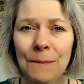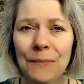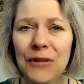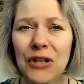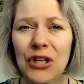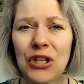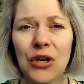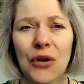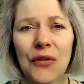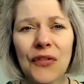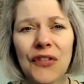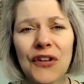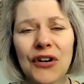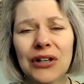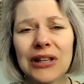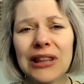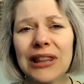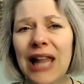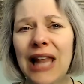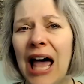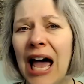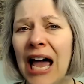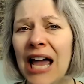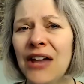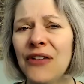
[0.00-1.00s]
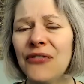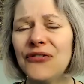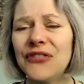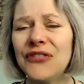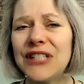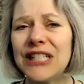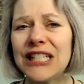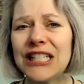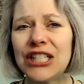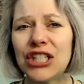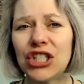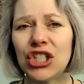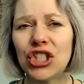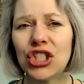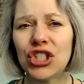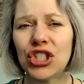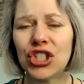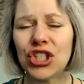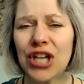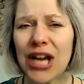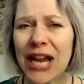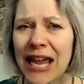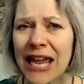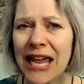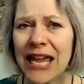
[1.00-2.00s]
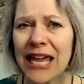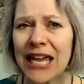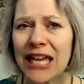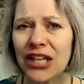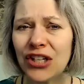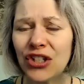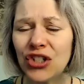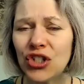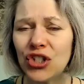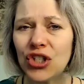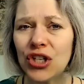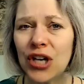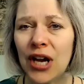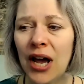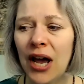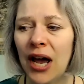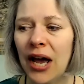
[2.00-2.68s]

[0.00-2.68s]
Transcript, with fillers: You know, their life didn't change